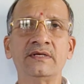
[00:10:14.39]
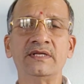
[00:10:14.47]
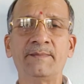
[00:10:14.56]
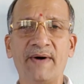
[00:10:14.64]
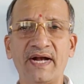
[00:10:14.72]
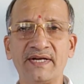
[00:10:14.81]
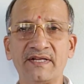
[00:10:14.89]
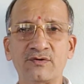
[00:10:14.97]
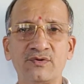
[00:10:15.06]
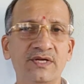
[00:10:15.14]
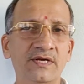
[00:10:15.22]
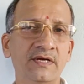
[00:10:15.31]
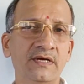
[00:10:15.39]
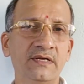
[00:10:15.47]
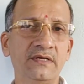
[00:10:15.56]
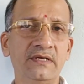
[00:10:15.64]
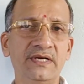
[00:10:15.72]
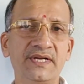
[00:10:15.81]
the parties, to the
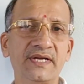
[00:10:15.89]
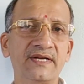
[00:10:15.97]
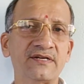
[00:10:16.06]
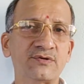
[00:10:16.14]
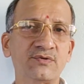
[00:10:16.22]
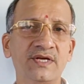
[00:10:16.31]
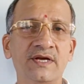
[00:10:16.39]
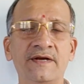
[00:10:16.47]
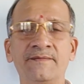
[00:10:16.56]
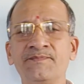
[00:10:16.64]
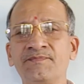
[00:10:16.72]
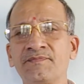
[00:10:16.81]
litigants, to the